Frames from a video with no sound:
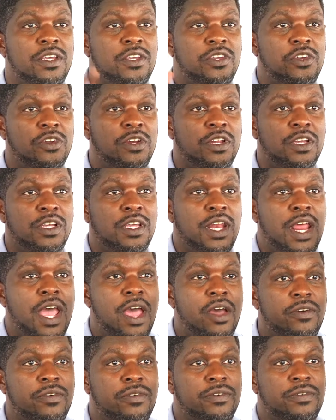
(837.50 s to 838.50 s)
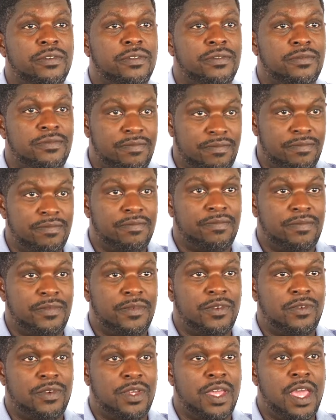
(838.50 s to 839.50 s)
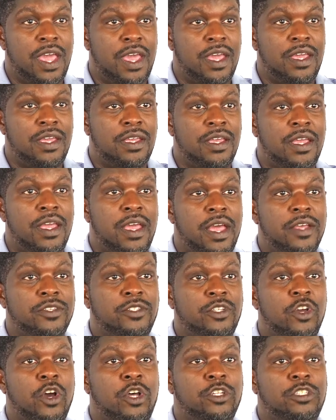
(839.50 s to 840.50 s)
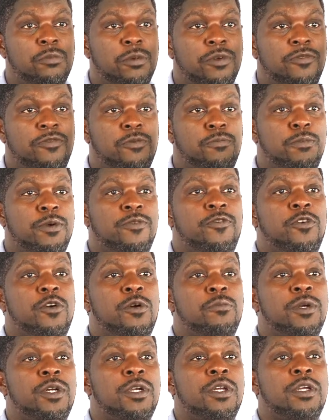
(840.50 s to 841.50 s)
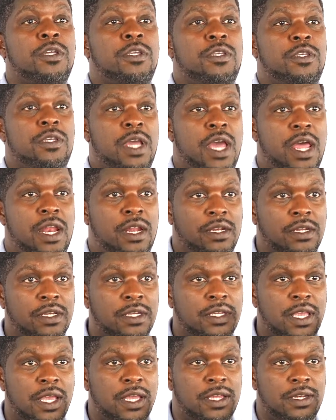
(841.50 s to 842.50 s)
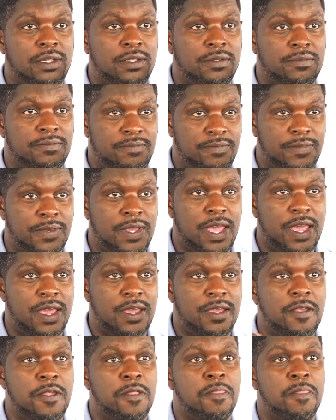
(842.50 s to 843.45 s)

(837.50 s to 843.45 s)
you're looking out, okay? As the ultimate performer, you got to look in, okay?